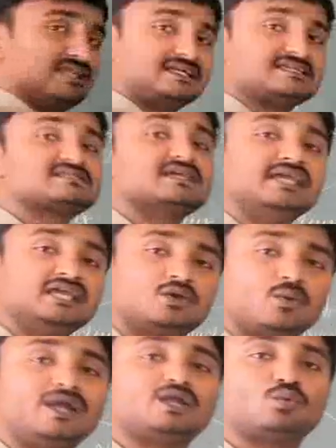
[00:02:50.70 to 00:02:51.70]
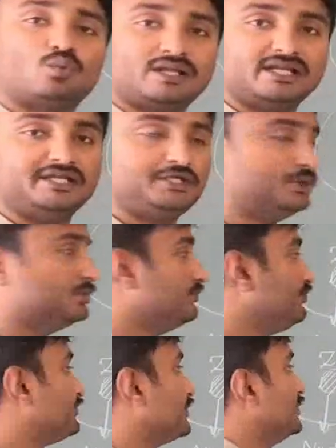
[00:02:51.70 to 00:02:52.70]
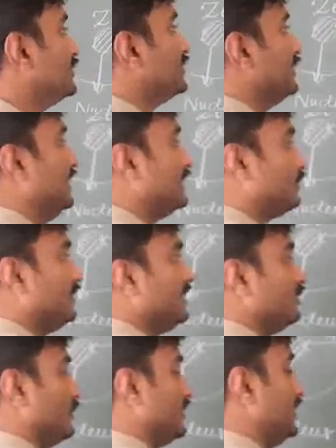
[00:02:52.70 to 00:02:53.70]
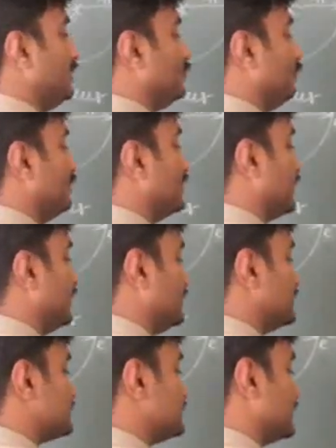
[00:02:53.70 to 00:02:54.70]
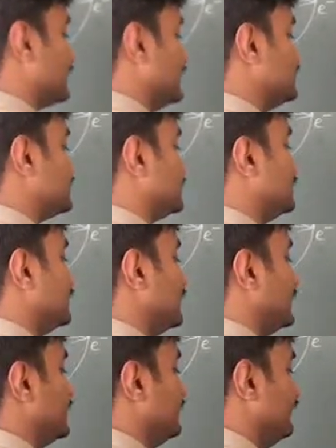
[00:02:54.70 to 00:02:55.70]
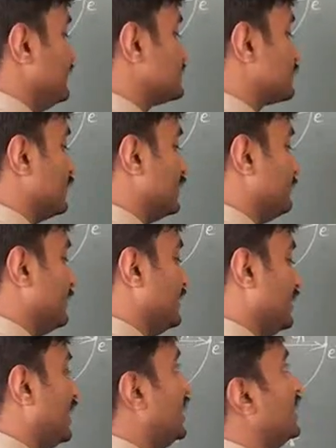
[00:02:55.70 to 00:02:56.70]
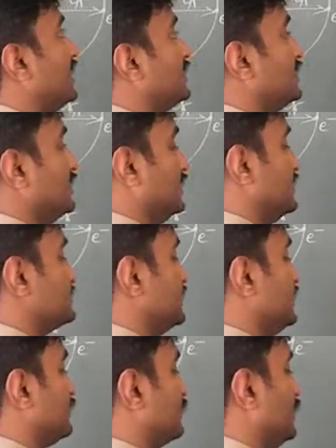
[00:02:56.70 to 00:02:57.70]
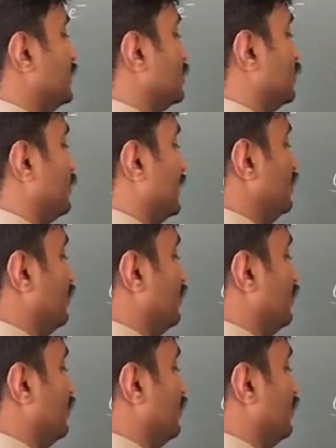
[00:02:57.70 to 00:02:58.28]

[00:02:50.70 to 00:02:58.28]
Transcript: let us equate 1 and 2. Equating 1 and 2 will get us the relation mv square by r is equal to 1